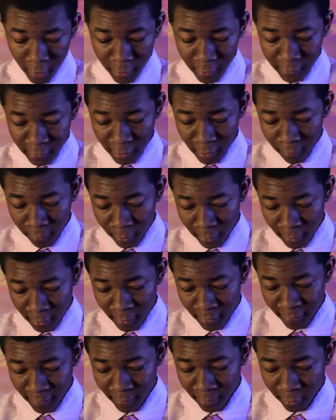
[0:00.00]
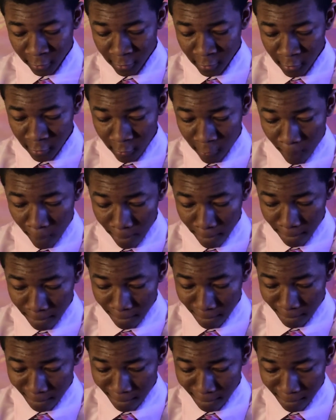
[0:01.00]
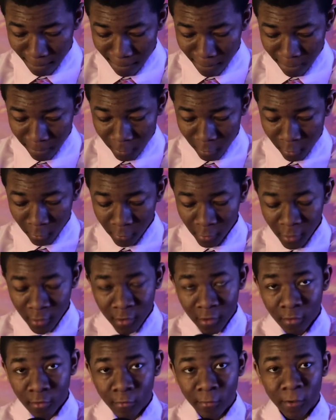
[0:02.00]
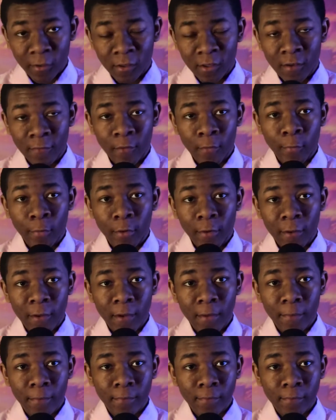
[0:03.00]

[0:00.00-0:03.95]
does not want to give up on you. Only you can give up on him.